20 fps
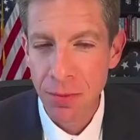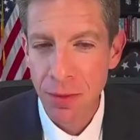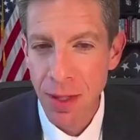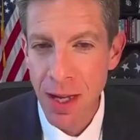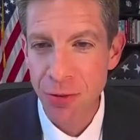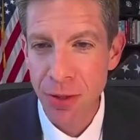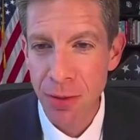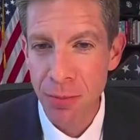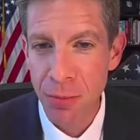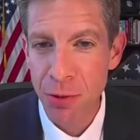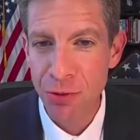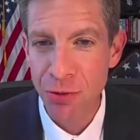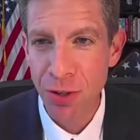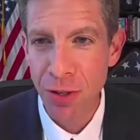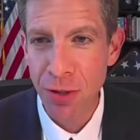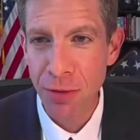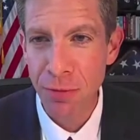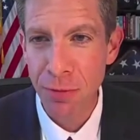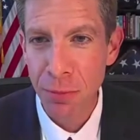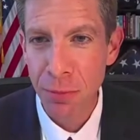ask you to mute
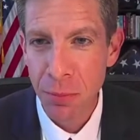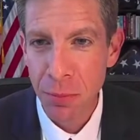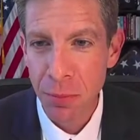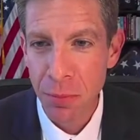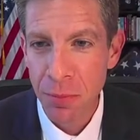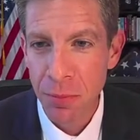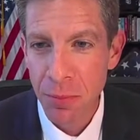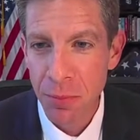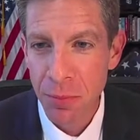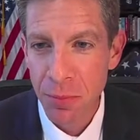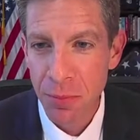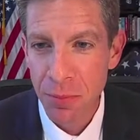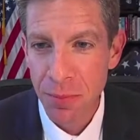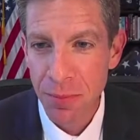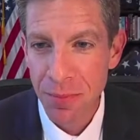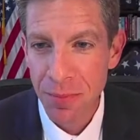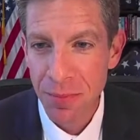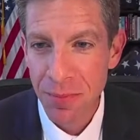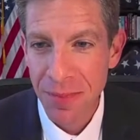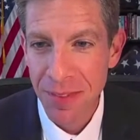yourself.
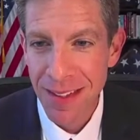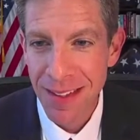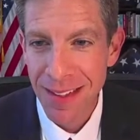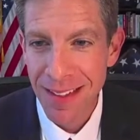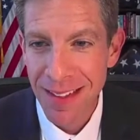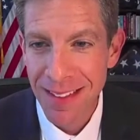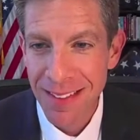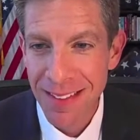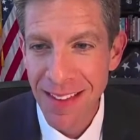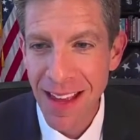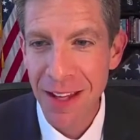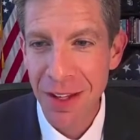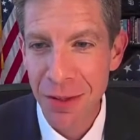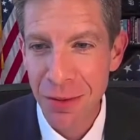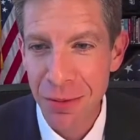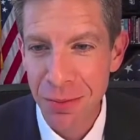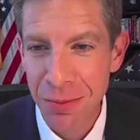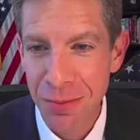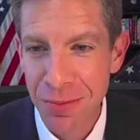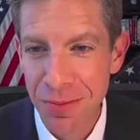Mister Thank
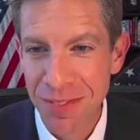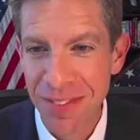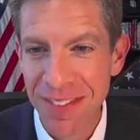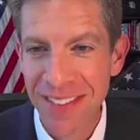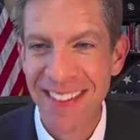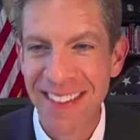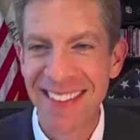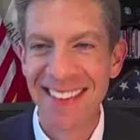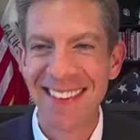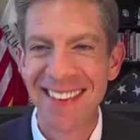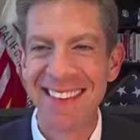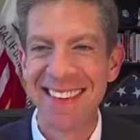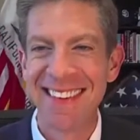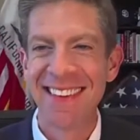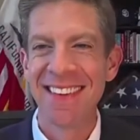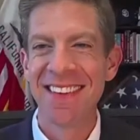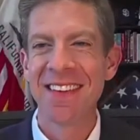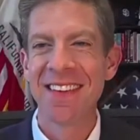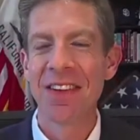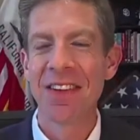you. Mister Chairman.